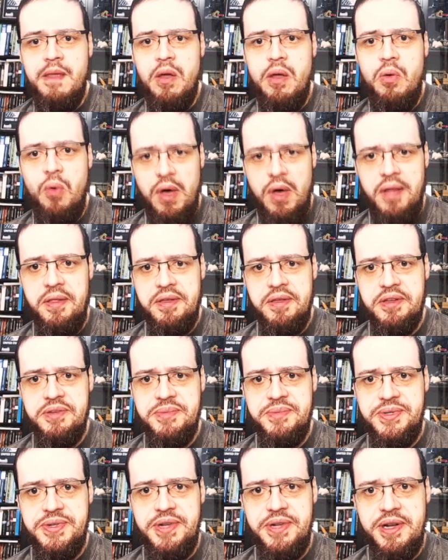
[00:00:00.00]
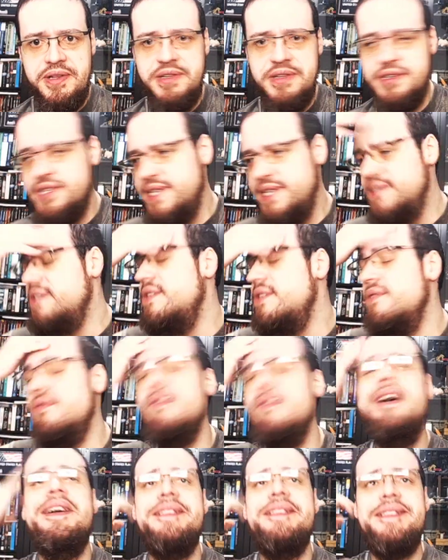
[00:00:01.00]
Welcome to Dr. Jester
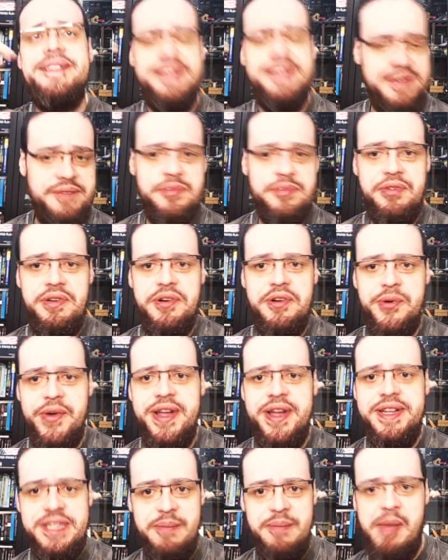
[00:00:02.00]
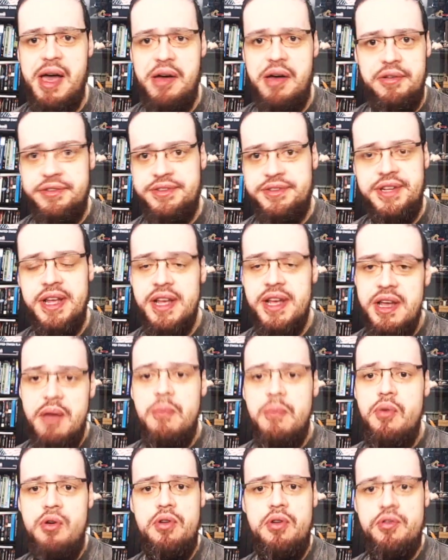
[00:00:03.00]
Rants, and I'm gonna rant about
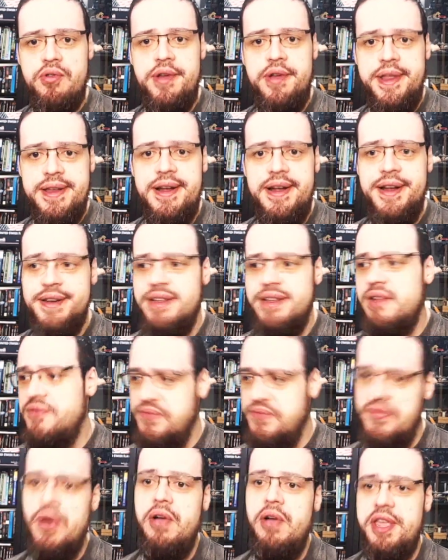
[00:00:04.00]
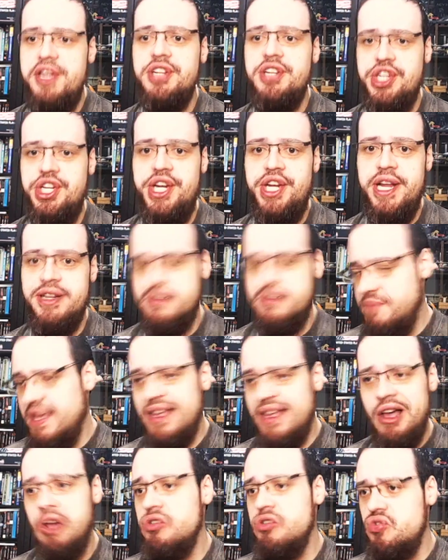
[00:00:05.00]
more retarded fucking shit,
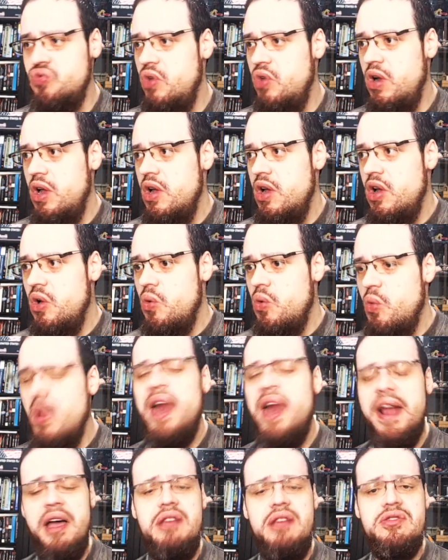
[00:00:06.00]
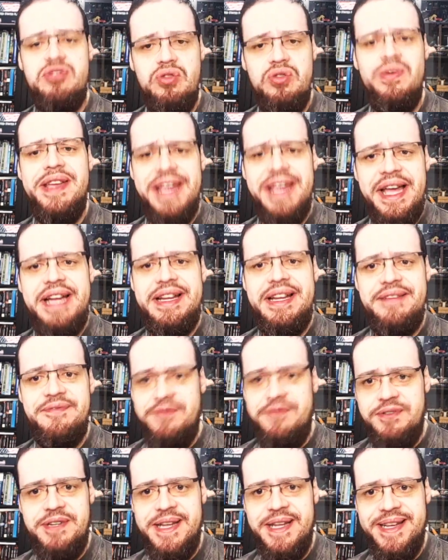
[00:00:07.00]
because what else do we have
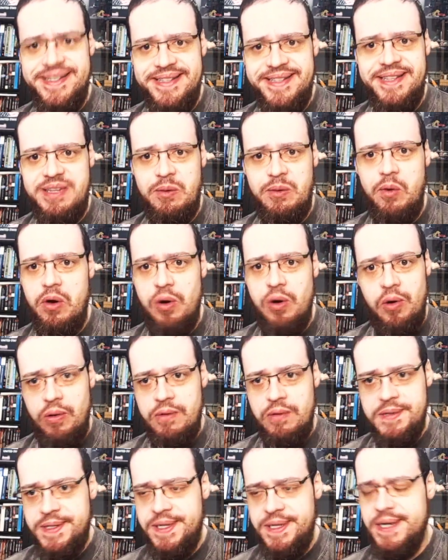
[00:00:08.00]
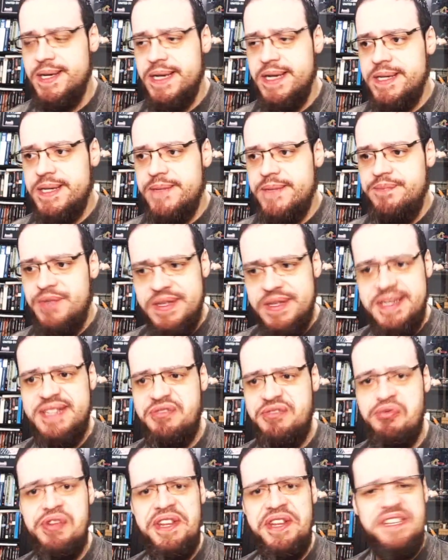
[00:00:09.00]
today in this world? In this
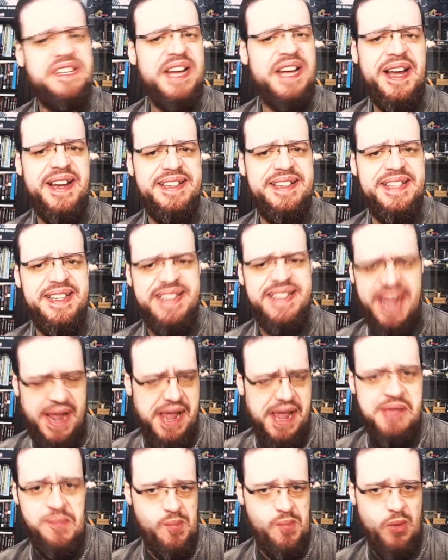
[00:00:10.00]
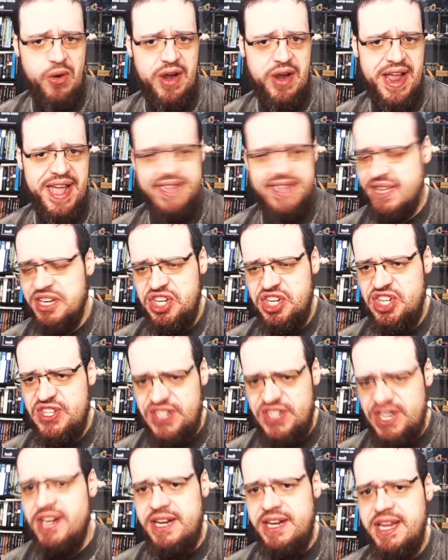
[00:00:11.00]
retarded, inbred,
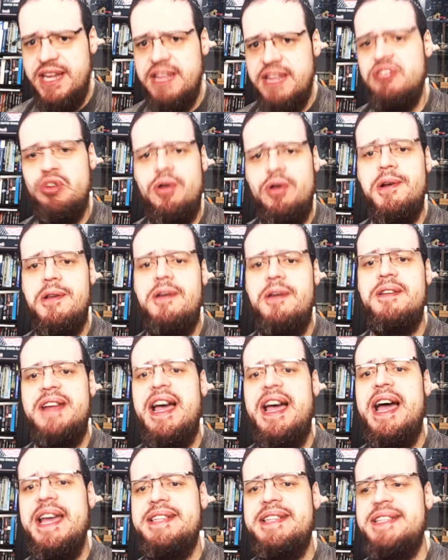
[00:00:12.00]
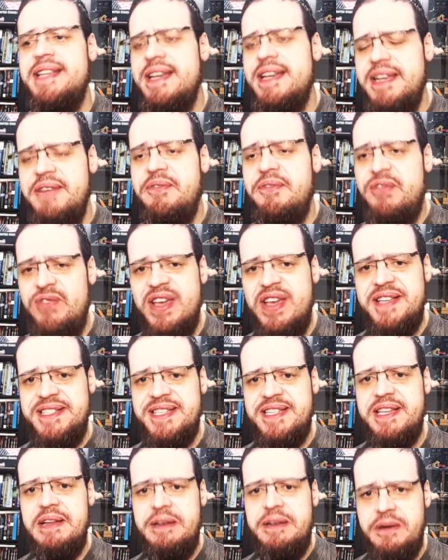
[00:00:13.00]
shitty,
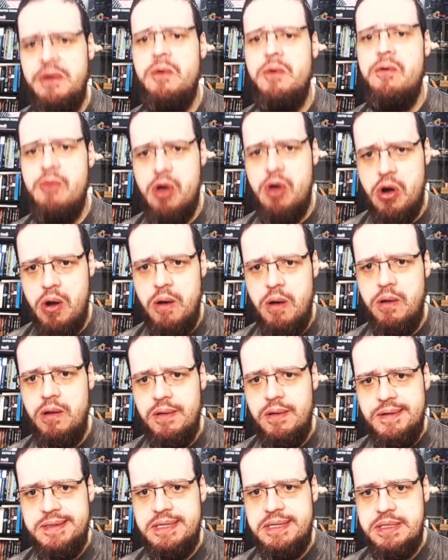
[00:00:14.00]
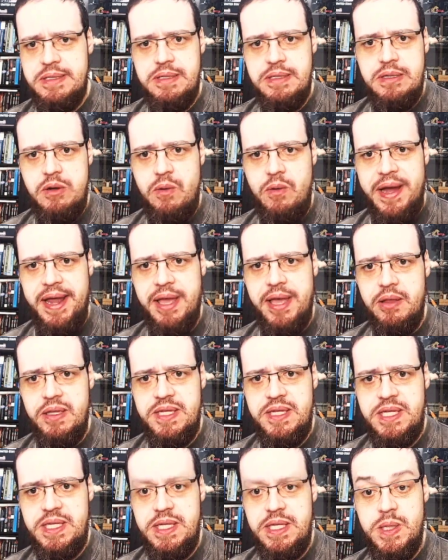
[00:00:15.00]
troglodyte-infested world. What
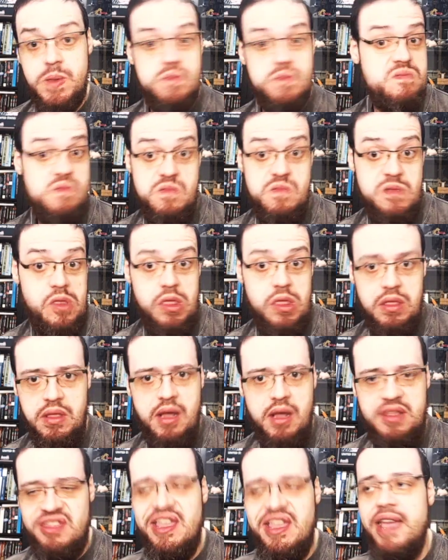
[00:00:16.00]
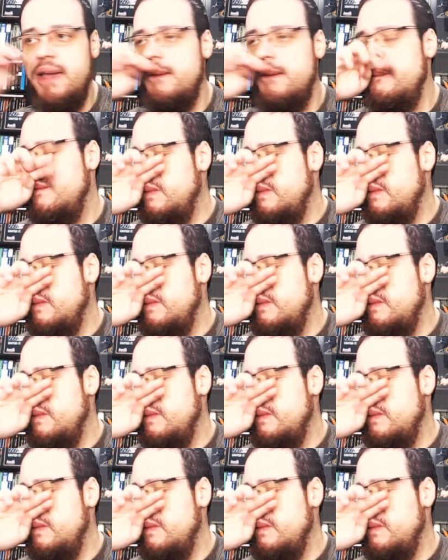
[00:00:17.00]
else? Nothing.